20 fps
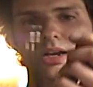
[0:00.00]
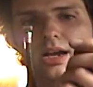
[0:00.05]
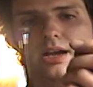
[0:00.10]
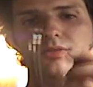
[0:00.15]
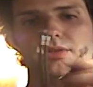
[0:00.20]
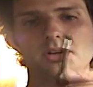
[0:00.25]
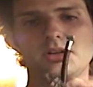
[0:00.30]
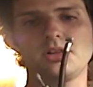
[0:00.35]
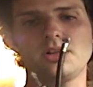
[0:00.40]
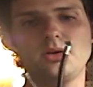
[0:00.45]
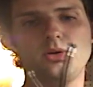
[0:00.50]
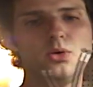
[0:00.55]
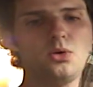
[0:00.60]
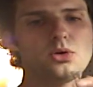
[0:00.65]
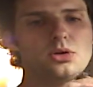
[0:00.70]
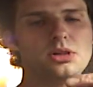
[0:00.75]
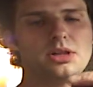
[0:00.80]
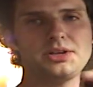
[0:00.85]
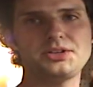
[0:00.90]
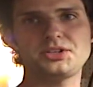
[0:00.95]
I have a
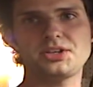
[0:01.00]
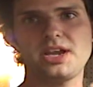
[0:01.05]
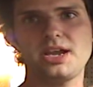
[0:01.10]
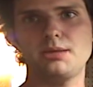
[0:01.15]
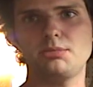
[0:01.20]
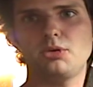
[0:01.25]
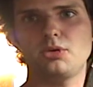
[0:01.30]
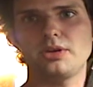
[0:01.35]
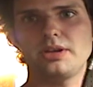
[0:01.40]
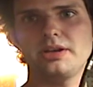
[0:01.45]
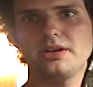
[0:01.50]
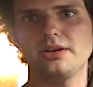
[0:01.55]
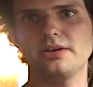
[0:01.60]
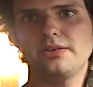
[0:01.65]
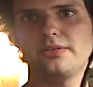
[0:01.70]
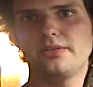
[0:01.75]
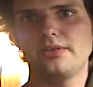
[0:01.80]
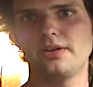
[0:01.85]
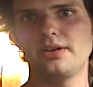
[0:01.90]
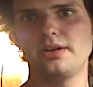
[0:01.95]
old clutch cable
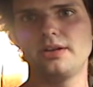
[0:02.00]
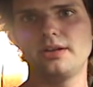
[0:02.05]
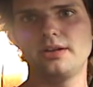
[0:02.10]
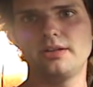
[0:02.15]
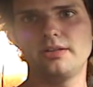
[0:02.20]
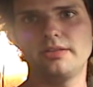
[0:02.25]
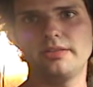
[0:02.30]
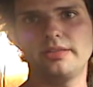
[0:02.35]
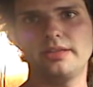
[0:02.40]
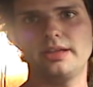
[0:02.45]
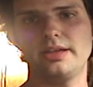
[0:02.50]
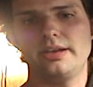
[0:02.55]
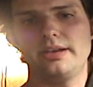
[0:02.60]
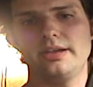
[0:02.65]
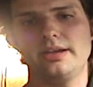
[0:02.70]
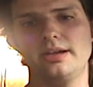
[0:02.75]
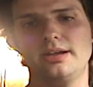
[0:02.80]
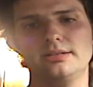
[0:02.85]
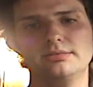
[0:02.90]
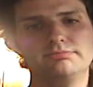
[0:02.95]
here
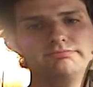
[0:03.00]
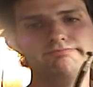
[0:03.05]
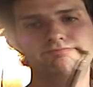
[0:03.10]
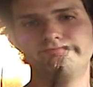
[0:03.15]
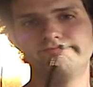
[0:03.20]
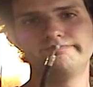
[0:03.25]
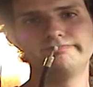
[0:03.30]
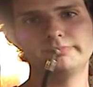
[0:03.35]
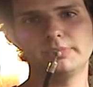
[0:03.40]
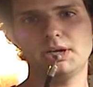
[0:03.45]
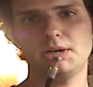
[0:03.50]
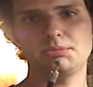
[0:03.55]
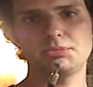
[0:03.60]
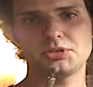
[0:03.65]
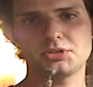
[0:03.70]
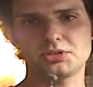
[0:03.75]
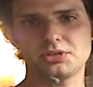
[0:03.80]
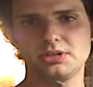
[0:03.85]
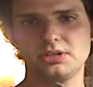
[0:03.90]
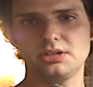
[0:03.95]
that I'm
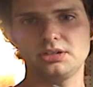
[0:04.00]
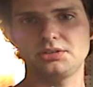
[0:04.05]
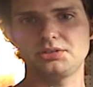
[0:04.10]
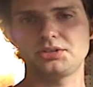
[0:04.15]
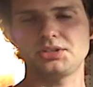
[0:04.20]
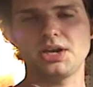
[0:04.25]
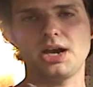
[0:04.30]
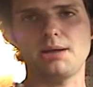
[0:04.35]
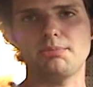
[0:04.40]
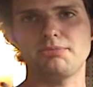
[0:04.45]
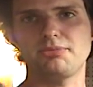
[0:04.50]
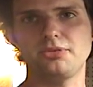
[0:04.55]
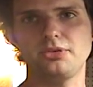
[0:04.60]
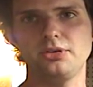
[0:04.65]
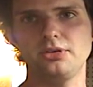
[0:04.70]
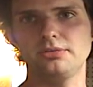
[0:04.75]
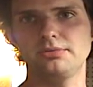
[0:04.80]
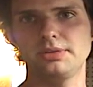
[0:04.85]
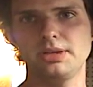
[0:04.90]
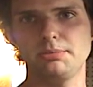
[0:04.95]
just going to chop
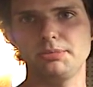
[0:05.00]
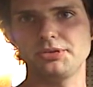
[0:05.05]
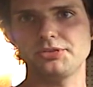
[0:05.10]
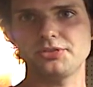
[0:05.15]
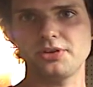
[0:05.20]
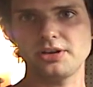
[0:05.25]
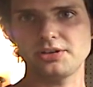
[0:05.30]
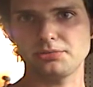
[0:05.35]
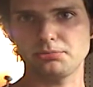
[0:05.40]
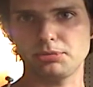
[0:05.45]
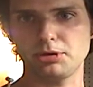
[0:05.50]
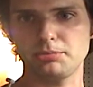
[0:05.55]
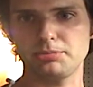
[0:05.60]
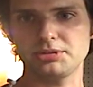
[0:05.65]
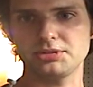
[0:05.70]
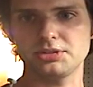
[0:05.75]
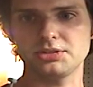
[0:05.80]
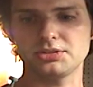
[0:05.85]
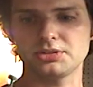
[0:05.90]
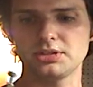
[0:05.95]
for demonstration
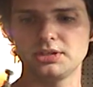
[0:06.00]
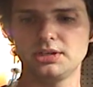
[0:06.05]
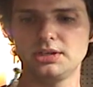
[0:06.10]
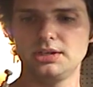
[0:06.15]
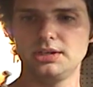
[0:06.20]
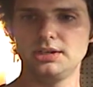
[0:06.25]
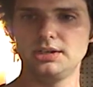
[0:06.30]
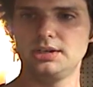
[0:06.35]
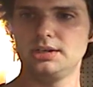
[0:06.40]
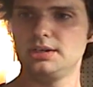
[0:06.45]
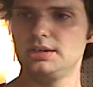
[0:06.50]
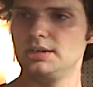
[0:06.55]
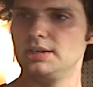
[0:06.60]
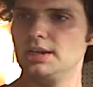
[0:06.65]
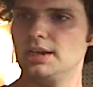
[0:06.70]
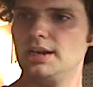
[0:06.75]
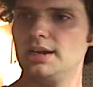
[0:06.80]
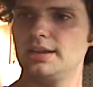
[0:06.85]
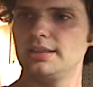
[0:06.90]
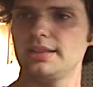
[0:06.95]
purposes.
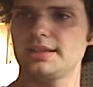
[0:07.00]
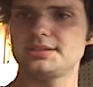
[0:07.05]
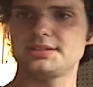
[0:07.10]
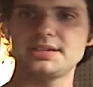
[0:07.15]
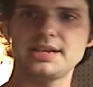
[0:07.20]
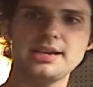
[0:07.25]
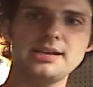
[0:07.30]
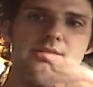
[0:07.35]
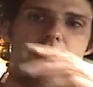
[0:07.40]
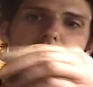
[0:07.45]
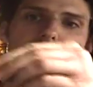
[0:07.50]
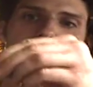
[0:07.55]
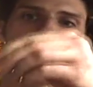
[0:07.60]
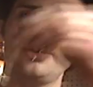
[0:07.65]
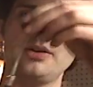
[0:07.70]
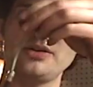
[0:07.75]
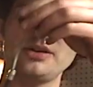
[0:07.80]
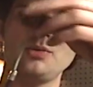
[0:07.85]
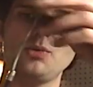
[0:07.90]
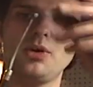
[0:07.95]
Let's say
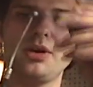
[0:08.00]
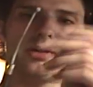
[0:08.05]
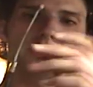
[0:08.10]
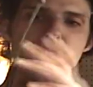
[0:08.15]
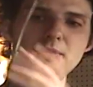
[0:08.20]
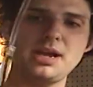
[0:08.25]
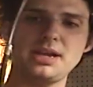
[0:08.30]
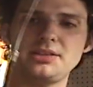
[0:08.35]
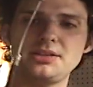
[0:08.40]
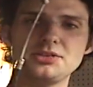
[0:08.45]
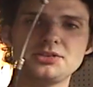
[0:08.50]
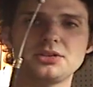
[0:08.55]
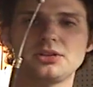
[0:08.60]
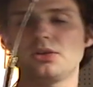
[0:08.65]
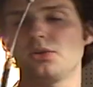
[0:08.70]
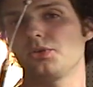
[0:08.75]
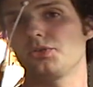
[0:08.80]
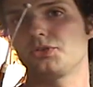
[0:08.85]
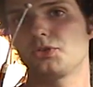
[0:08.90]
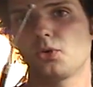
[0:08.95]
you want to make this a
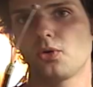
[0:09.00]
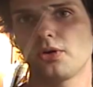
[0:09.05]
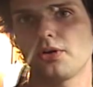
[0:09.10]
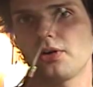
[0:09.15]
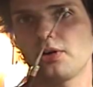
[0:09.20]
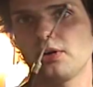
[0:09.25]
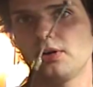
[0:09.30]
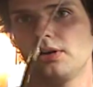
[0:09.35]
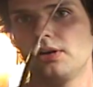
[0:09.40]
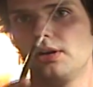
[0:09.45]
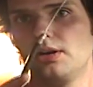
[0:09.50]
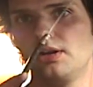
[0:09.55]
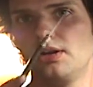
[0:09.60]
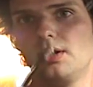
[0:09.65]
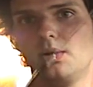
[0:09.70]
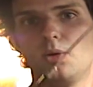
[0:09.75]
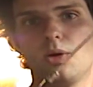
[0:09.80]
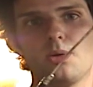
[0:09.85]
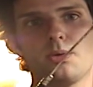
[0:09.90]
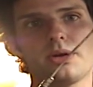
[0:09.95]
little shorter.
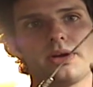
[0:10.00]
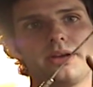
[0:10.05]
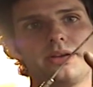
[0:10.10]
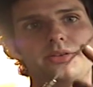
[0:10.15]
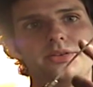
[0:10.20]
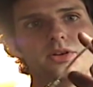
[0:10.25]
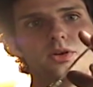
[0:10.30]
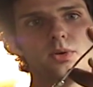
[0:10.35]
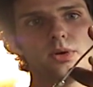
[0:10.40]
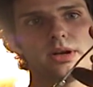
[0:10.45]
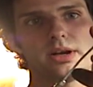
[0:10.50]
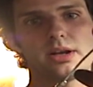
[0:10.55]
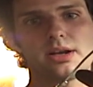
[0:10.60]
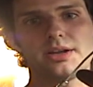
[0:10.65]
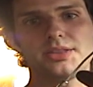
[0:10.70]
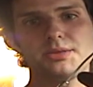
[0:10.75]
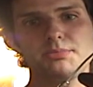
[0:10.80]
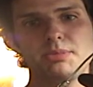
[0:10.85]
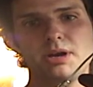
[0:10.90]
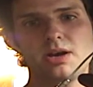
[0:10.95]
What we're going to do, we're going to
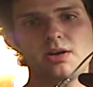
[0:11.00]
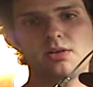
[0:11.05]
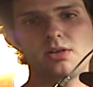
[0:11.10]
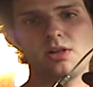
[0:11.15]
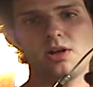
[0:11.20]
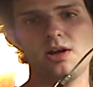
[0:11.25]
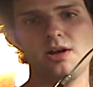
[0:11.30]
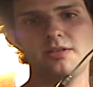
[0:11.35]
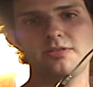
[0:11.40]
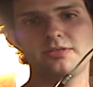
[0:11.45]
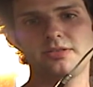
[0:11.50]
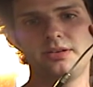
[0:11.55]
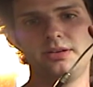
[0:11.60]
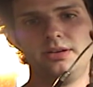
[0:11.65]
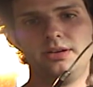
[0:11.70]
cut the barrel off.